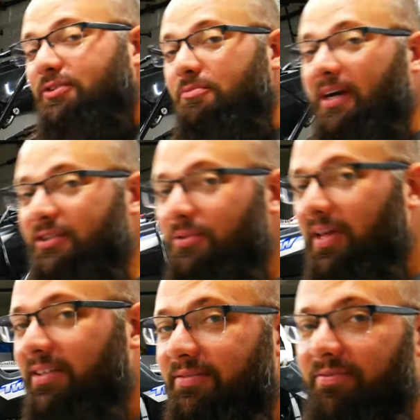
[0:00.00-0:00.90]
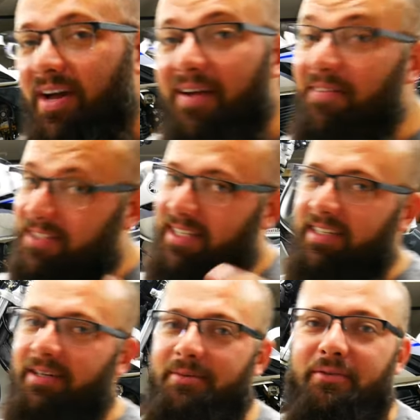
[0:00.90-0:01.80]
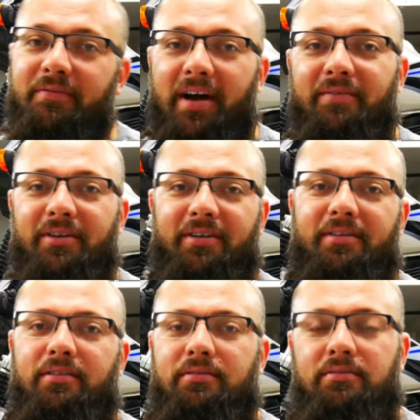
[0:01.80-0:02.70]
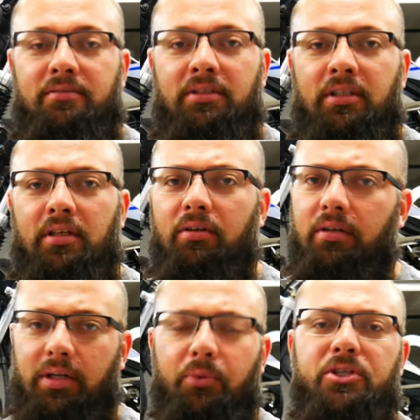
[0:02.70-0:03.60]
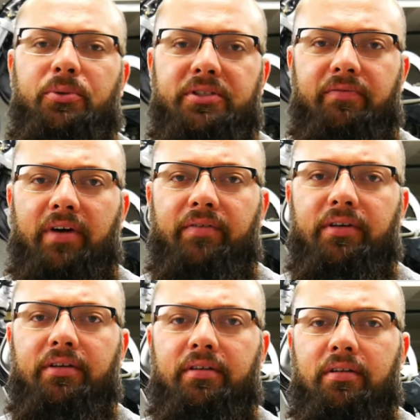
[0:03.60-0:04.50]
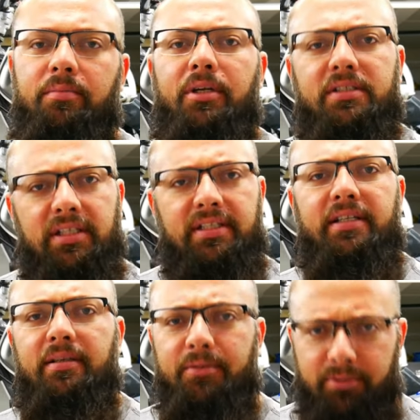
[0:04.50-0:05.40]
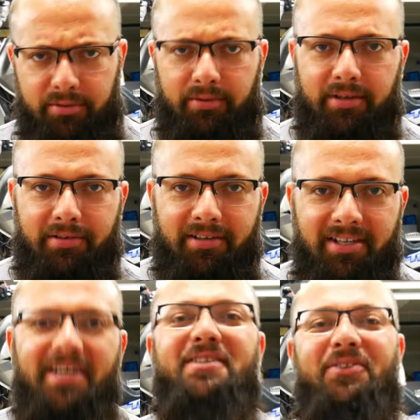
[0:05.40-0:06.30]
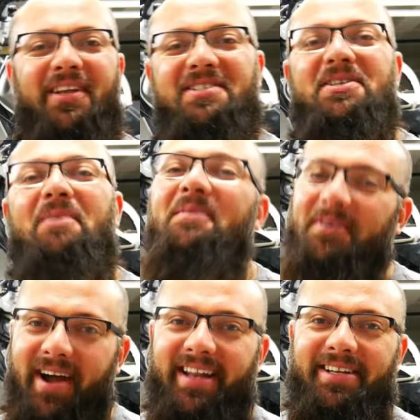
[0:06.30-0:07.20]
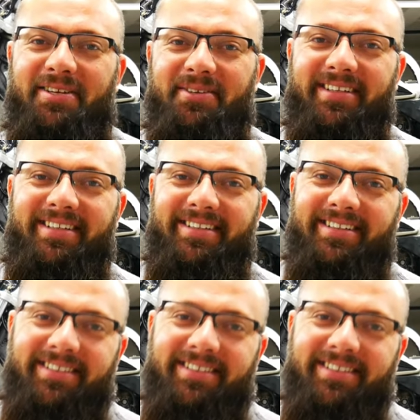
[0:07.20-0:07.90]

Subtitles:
to my 2005 TW500. Well, I wish it was a 500, but it's a TW200. So let's jump right into it.